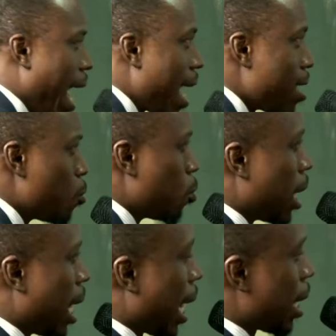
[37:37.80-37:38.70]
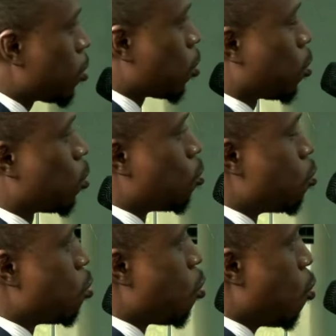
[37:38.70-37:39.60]
I would like
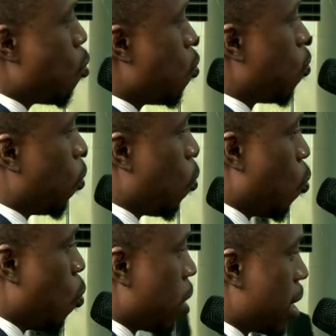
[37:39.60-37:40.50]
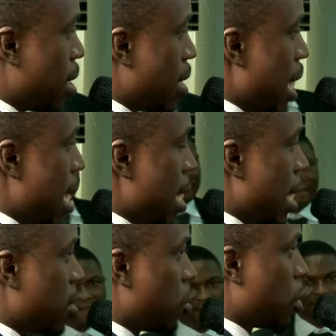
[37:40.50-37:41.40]
to know what the
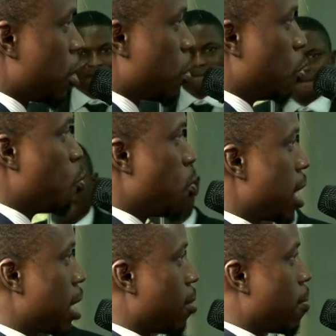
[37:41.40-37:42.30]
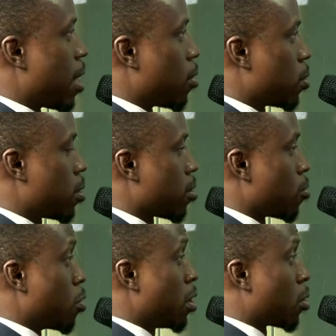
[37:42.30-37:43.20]
NESG is doing
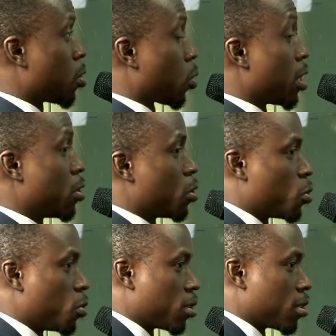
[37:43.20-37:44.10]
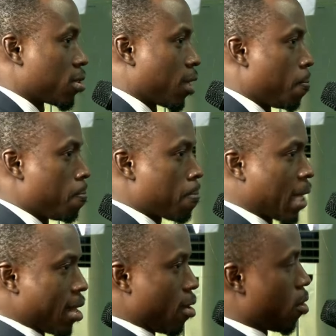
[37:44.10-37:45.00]
about research on institutions.
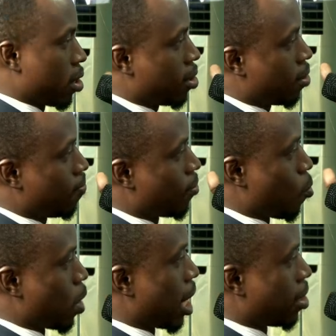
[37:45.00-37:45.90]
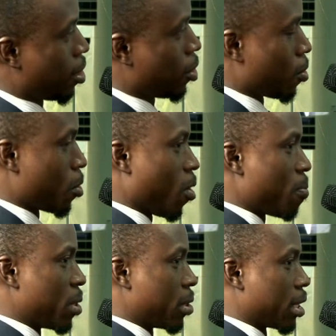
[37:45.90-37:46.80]
Now, not organizations,
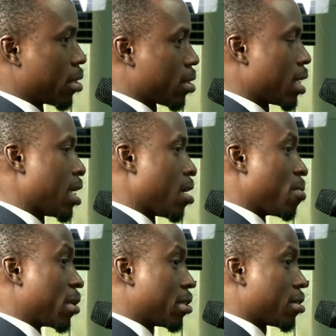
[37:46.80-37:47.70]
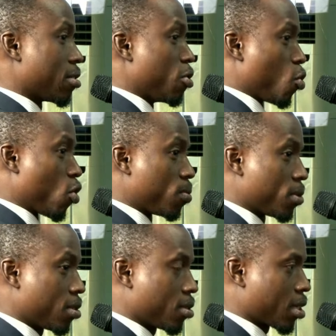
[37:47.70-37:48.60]
not buildings, but
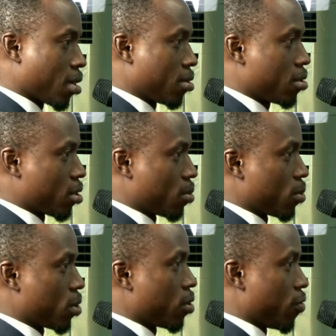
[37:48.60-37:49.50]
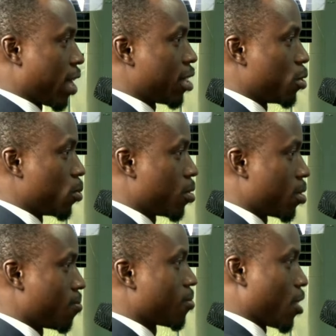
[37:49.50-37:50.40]
norms, customs,
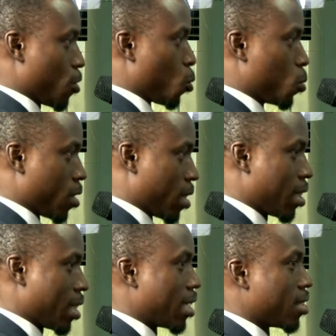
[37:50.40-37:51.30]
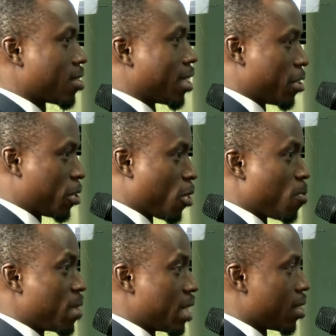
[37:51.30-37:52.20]
values. Those are the things that
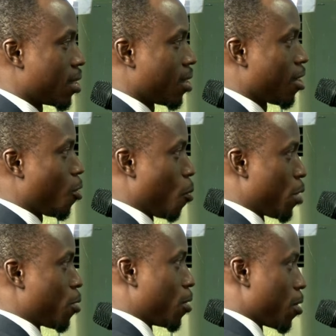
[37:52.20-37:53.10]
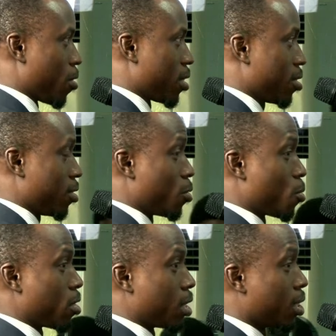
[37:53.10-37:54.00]
determine whether or not
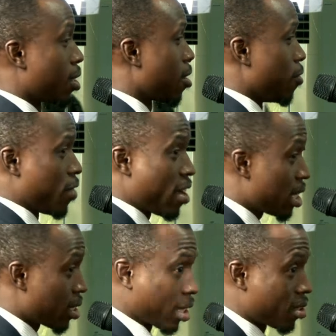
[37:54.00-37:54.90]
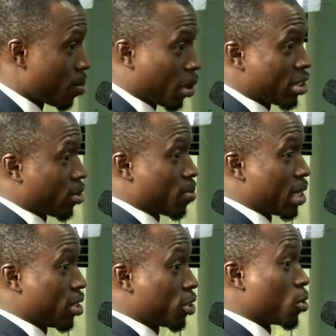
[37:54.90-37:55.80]
your very sexy policy
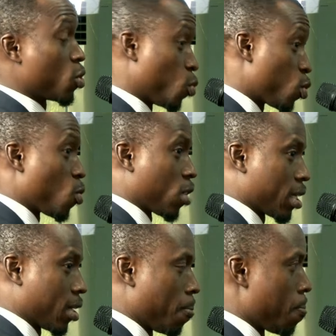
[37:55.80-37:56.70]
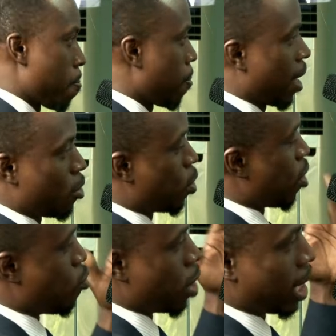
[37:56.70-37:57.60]
recommendations would work. You can